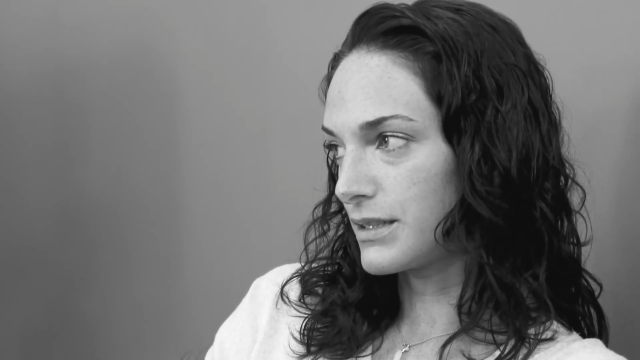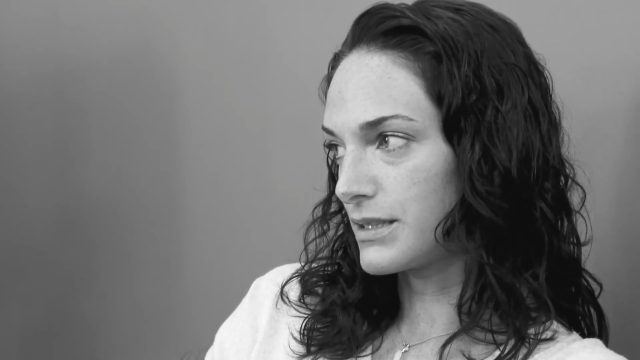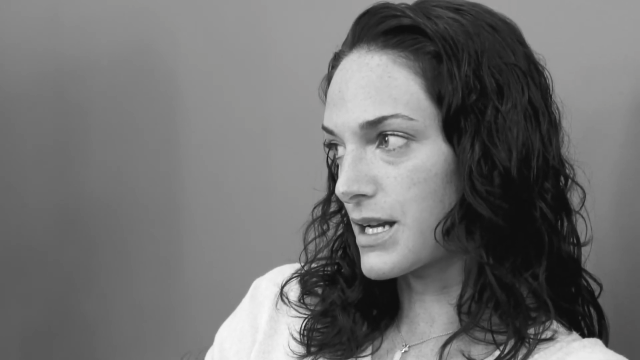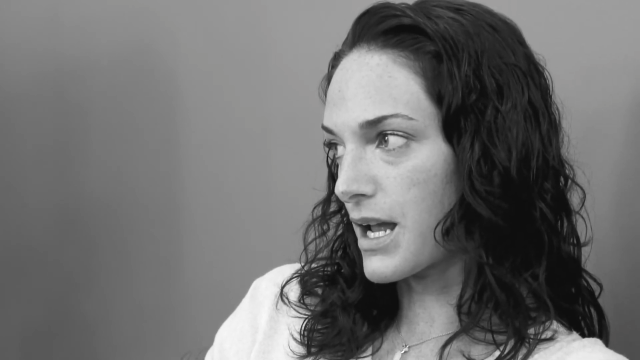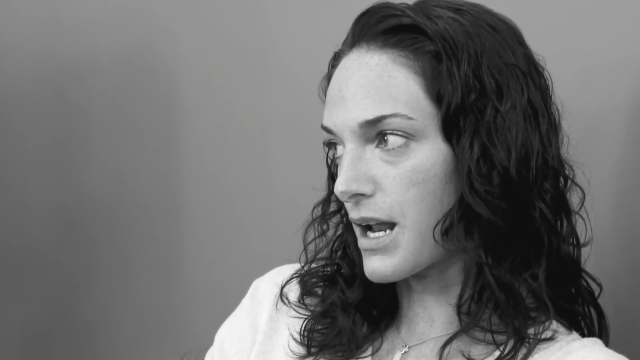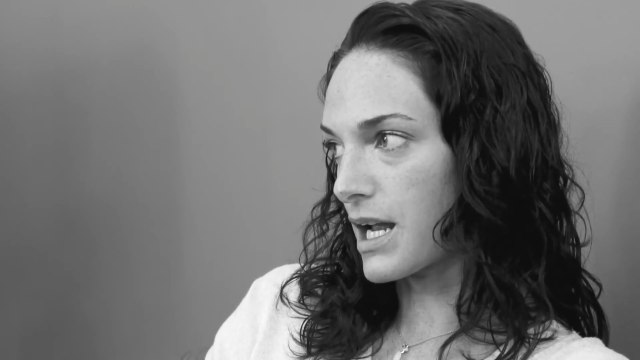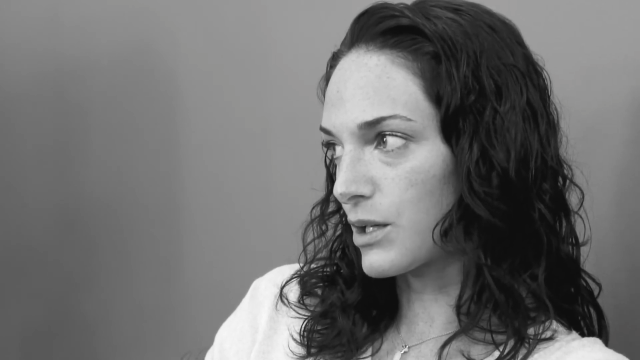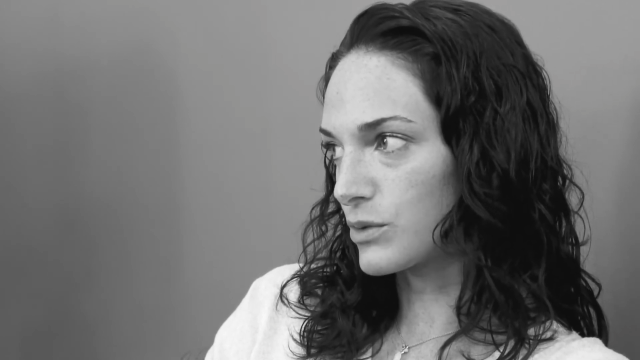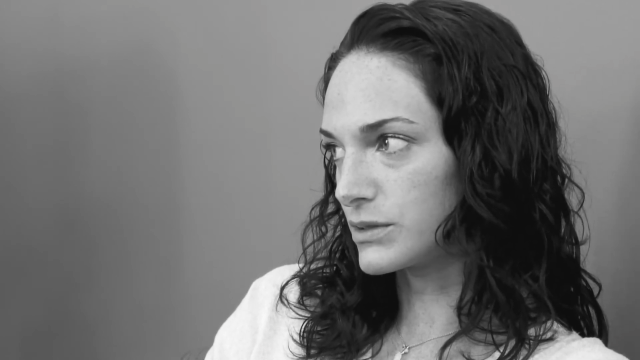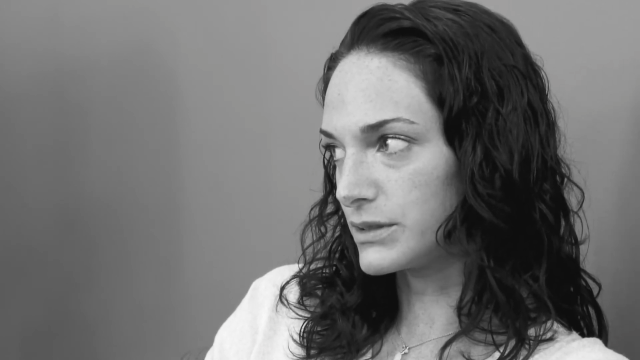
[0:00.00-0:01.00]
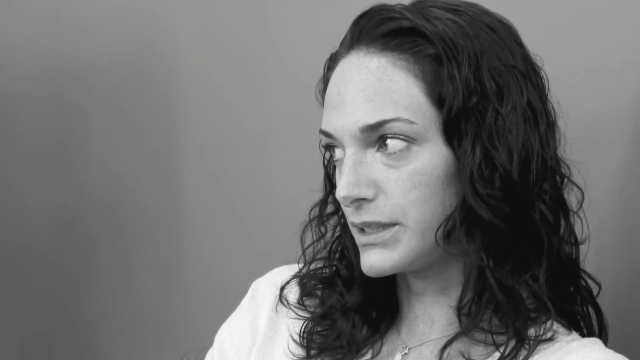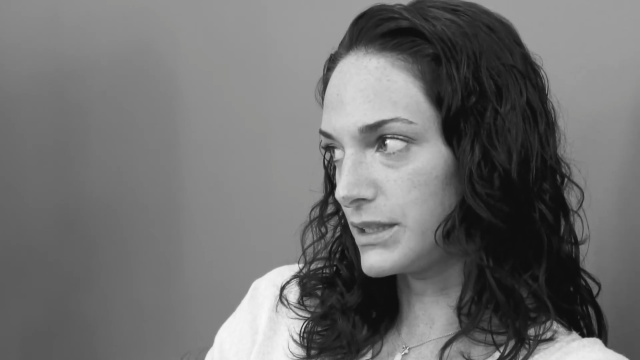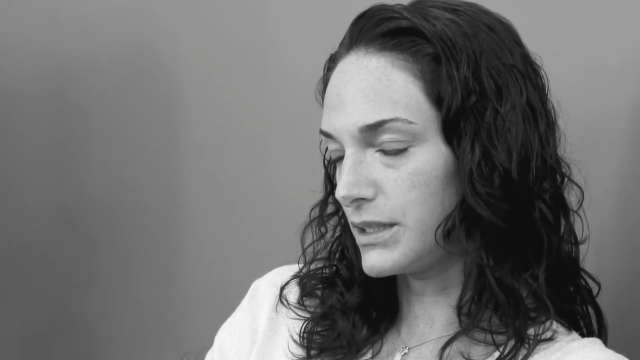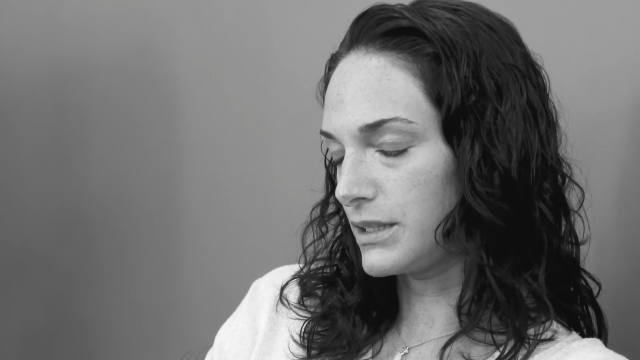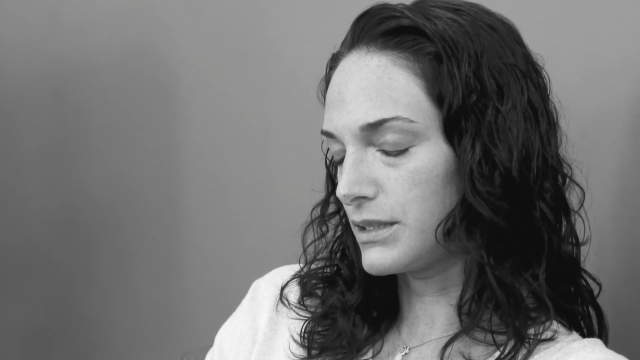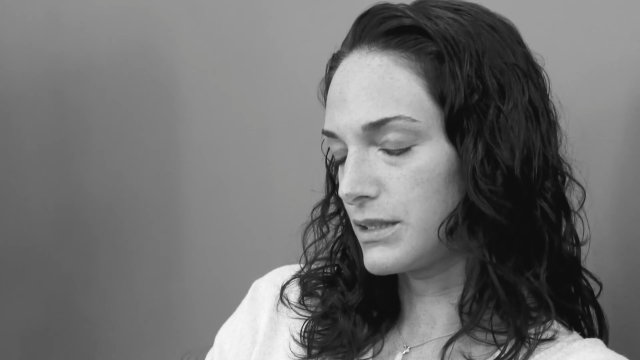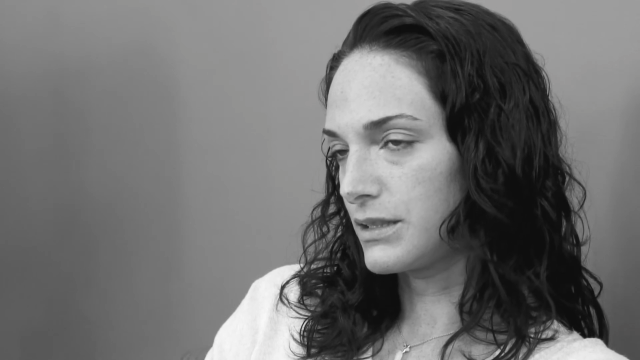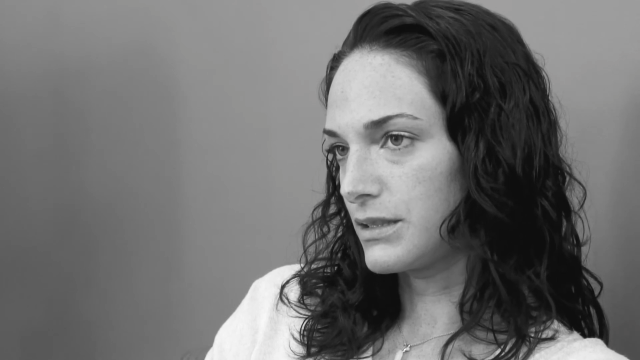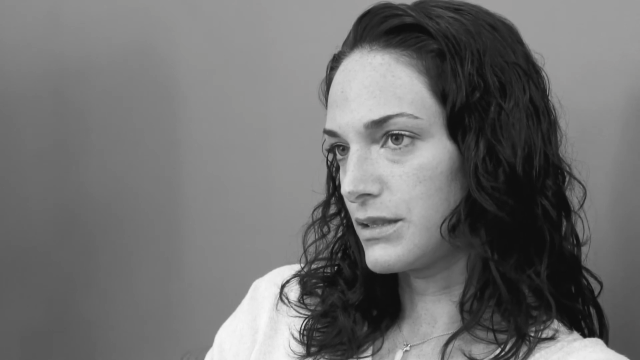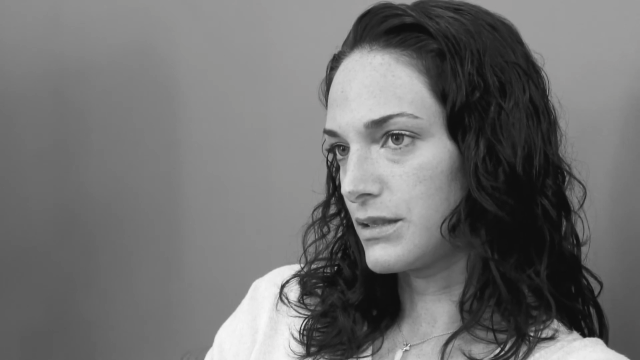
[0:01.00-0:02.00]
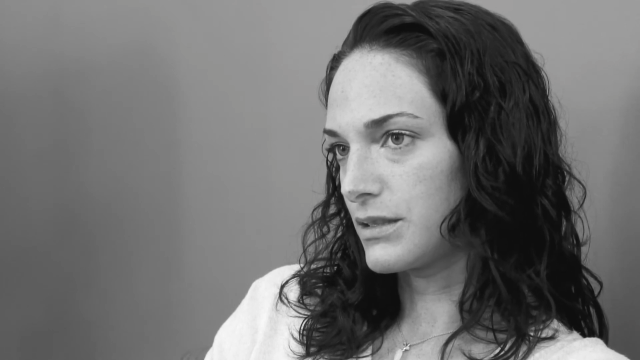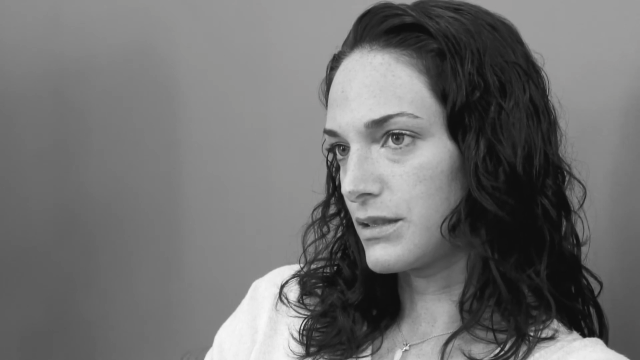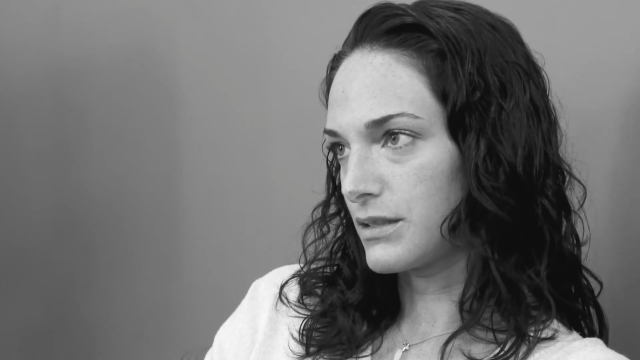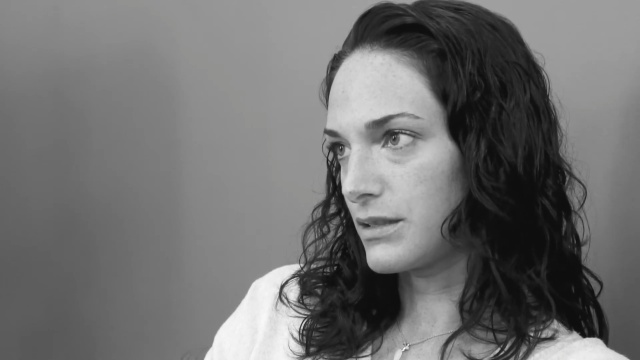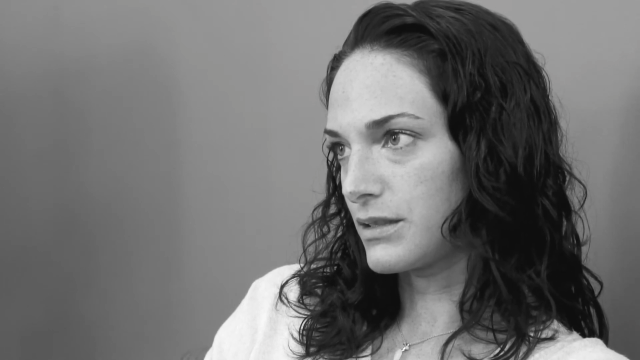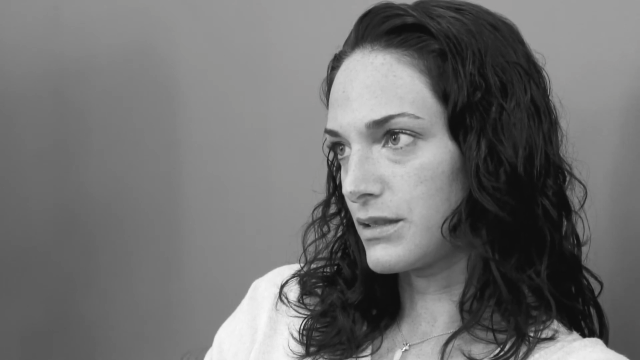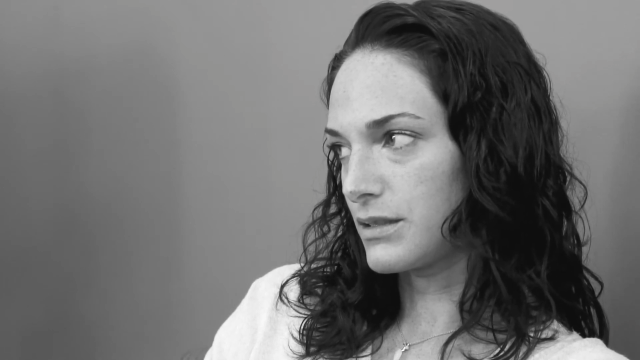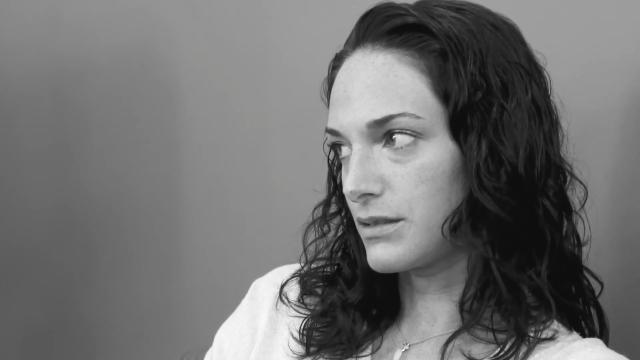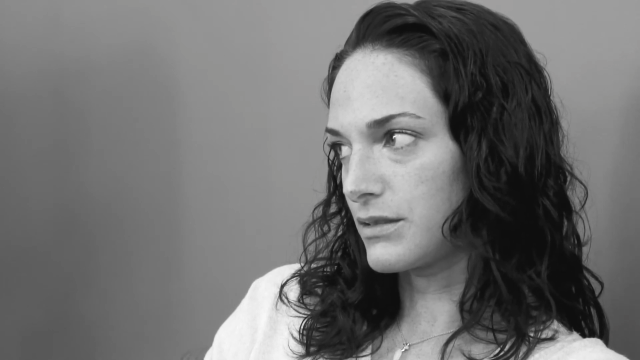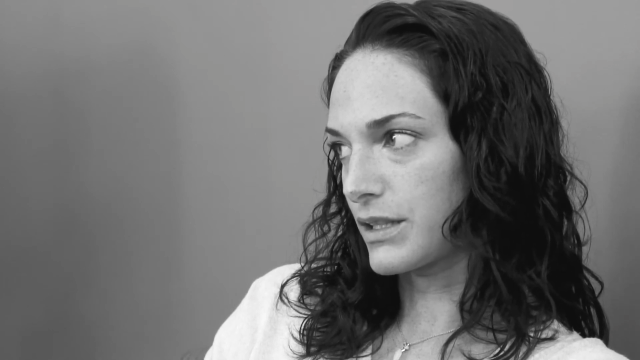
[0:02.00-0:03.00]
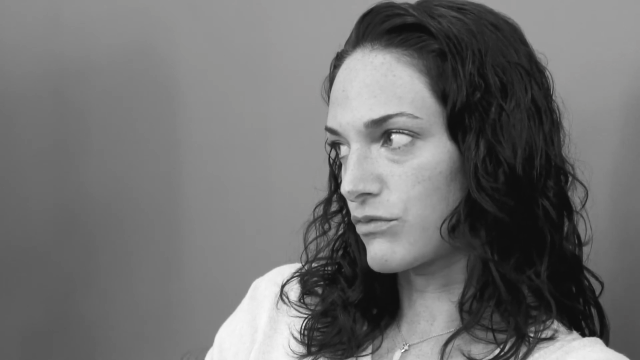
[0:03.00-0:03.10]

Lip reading: not awkwardly like